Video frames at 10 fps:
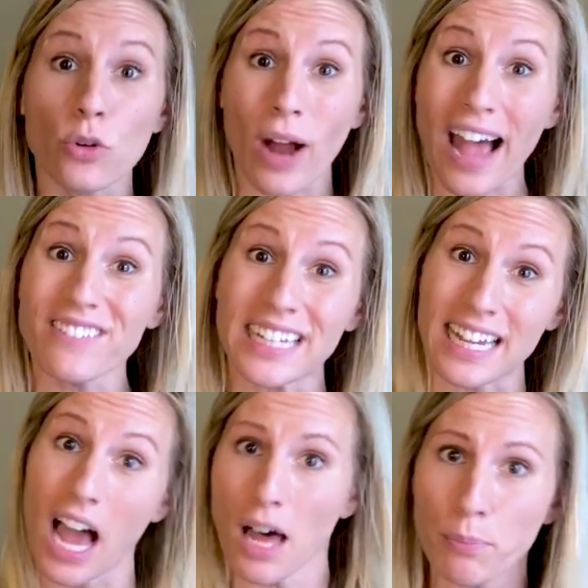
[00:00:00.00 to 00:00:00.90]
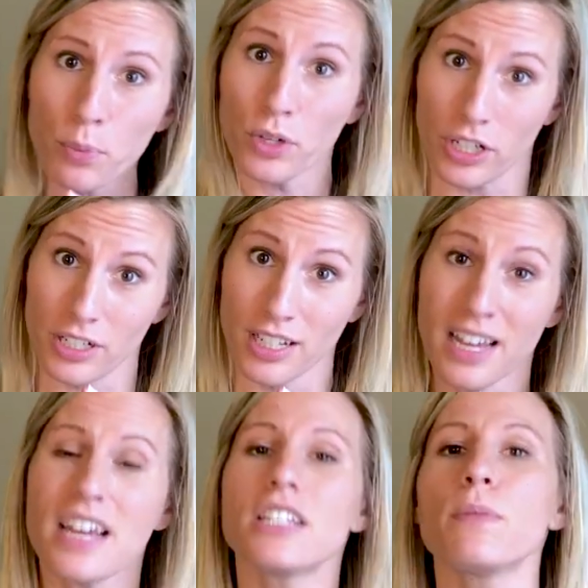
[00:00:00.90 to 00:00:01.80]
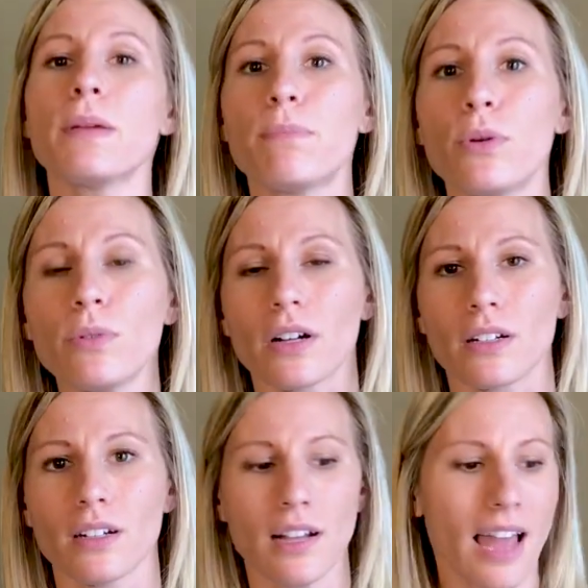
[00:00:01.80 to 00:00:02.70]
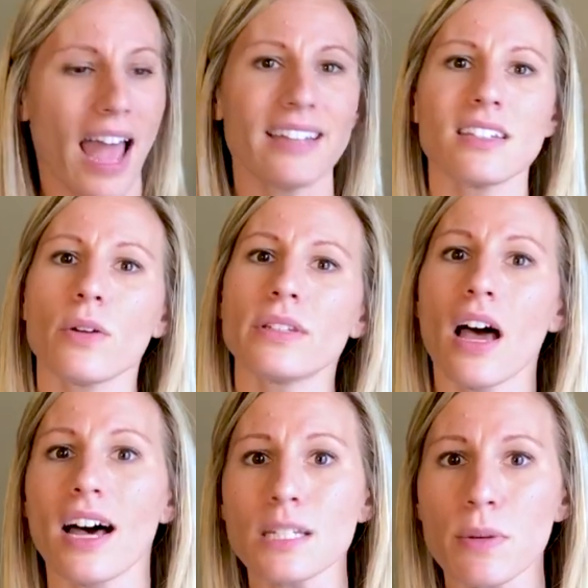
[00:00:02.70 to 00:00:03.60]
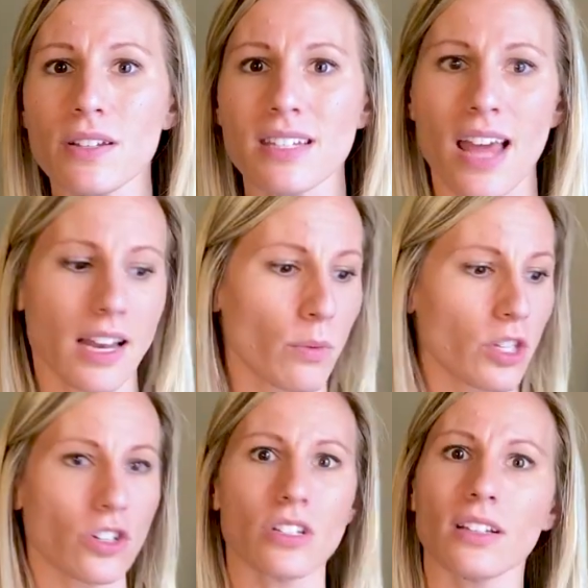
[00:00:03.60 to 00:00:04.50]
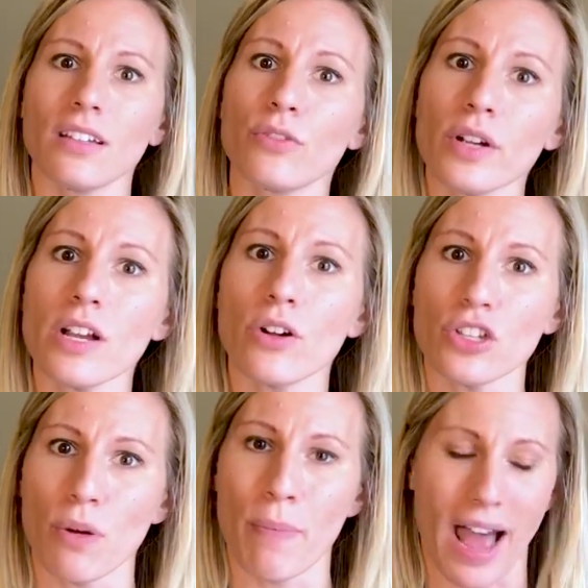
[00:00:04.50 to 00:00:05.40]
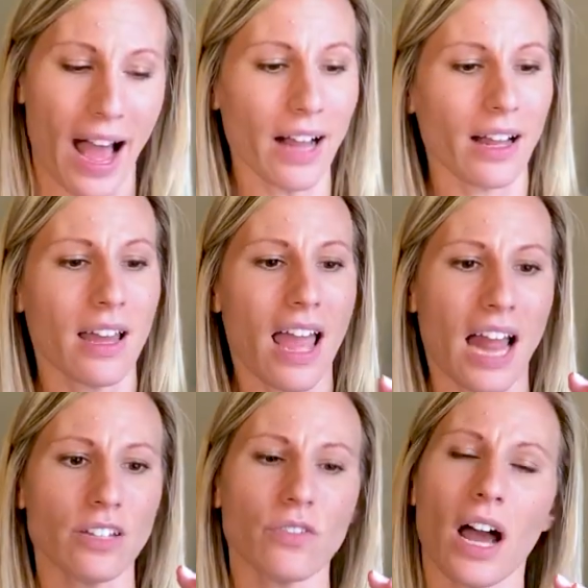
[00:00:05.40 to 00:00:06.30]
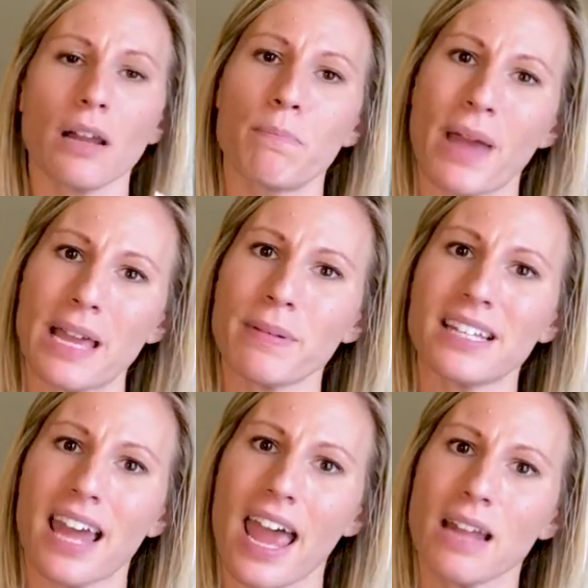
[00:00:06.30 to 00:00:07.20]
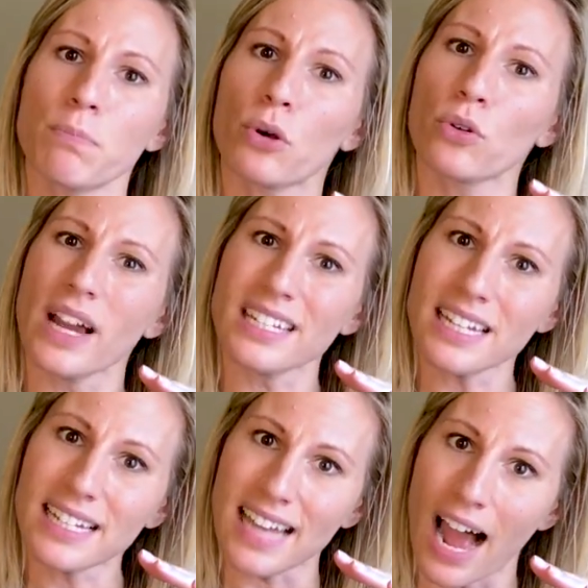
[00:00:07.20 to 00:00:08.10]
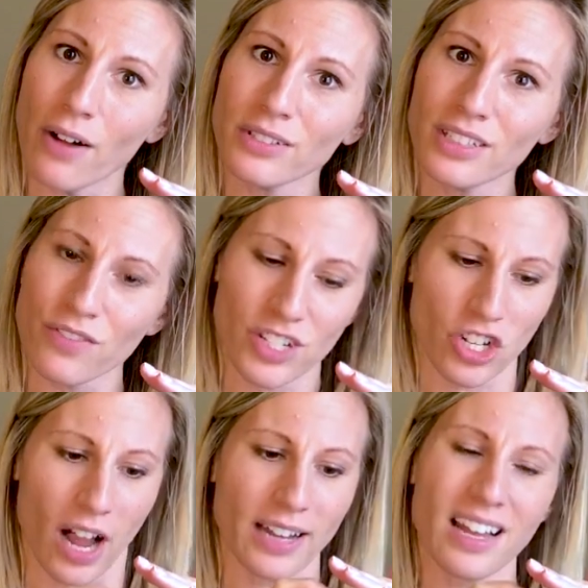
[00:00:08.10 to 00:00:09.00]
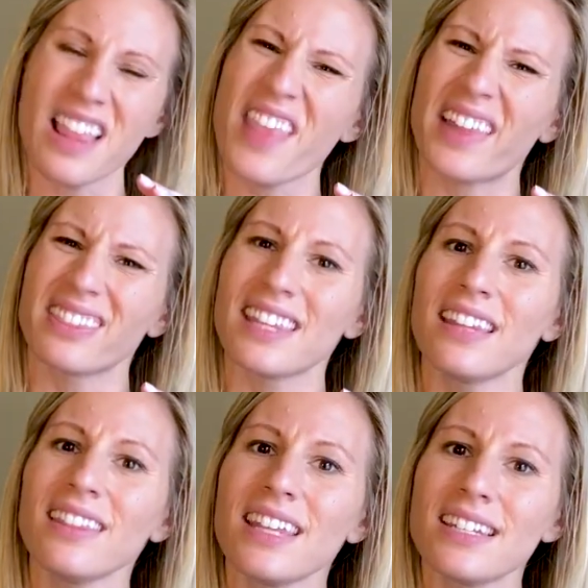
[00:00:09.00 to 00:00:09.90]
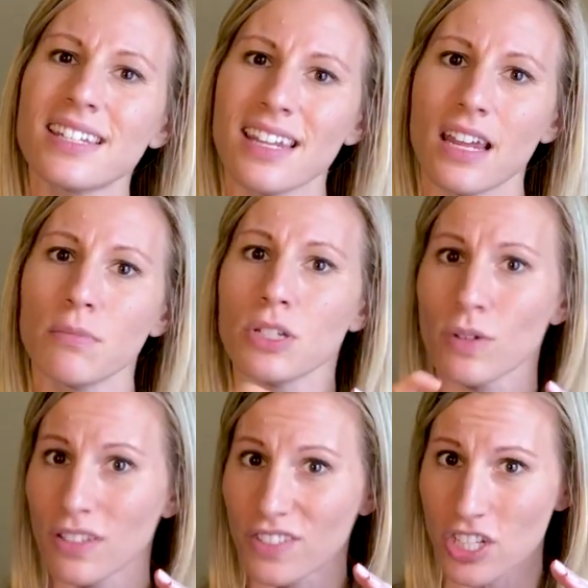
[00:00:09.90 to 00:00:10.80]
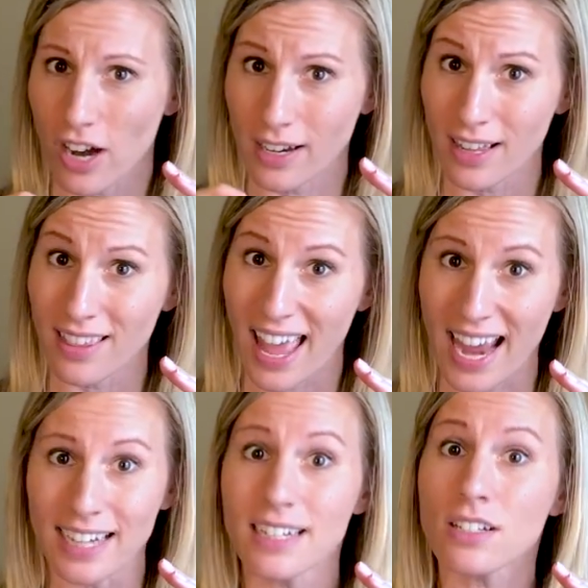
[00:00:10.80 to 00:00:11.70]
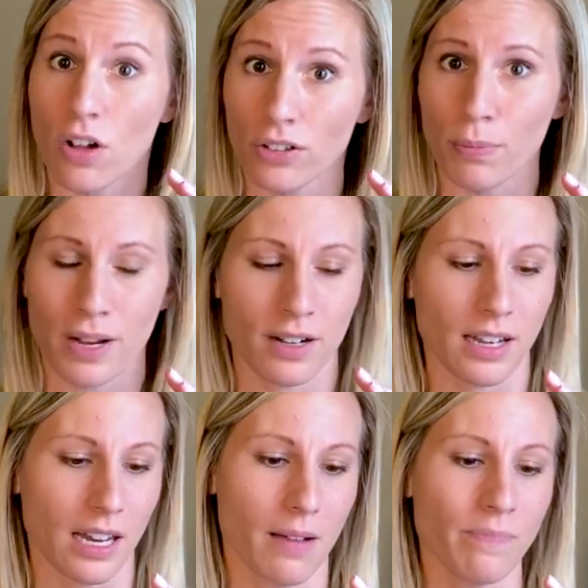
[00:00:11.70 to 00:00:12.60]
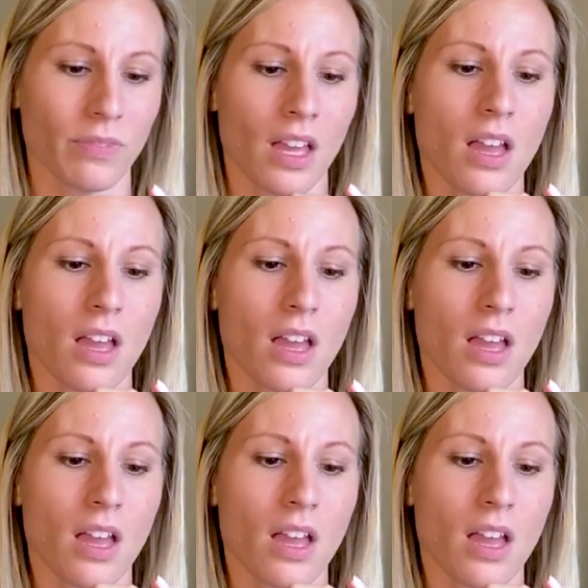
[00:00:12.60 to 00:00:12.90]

gravity upward to be born. And so in the hospital setting, when you're delivering on your back and you've got a baby's head pressing down on the vagina and that thin, thin skin between the vagina and the anus called the perineum,